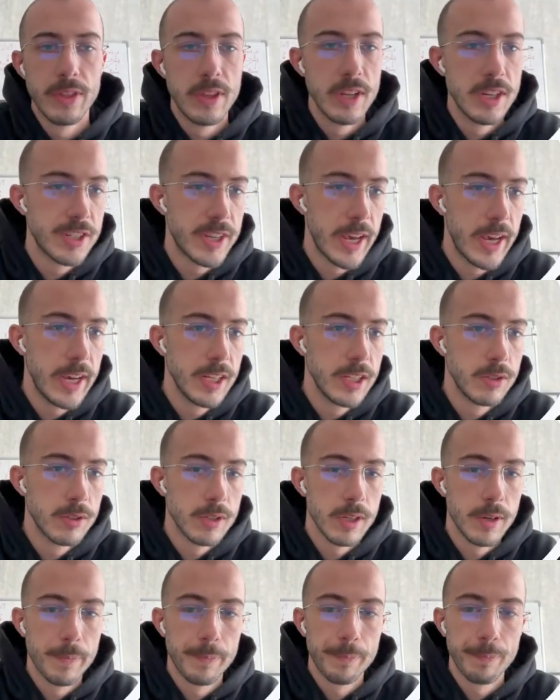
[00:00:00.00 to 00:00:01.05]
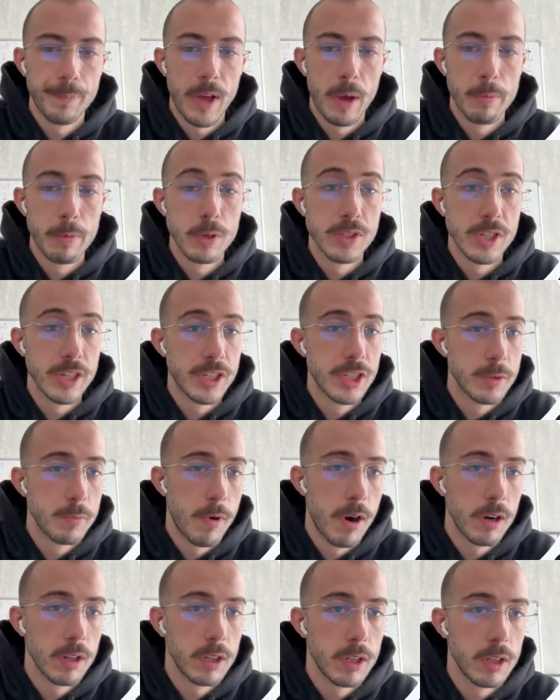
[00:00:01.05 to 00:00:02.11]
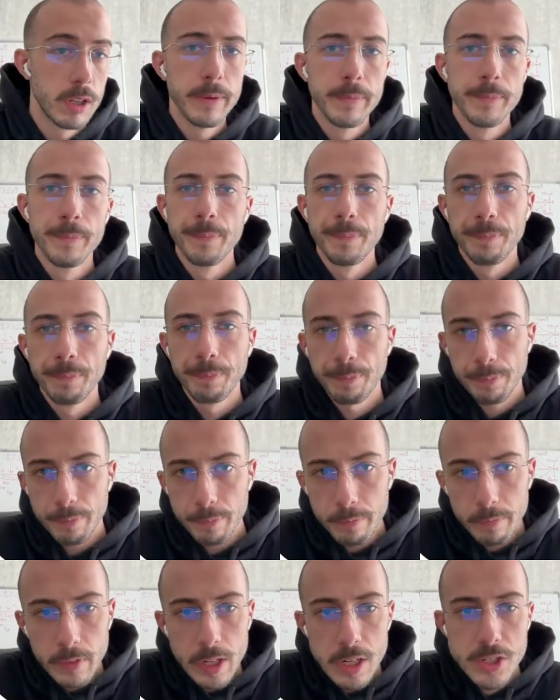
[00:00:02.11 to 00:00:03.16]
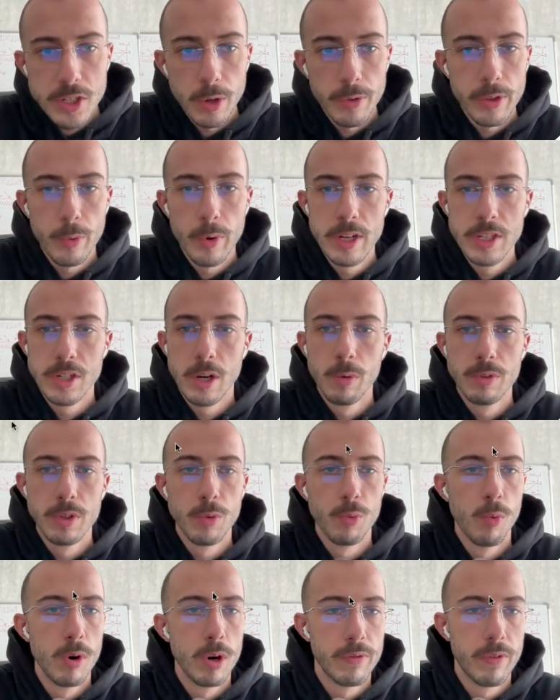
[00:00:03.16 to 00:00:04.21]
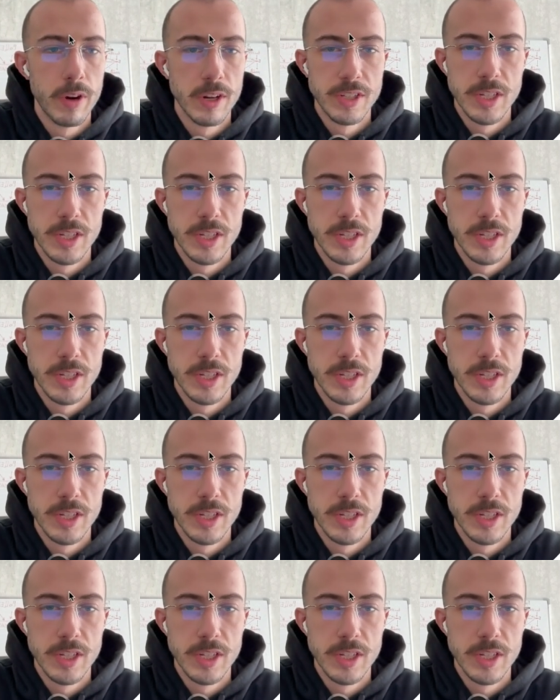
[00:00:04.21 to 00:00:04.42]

in this case, I'm using SmartLead. So the way it's going to work, for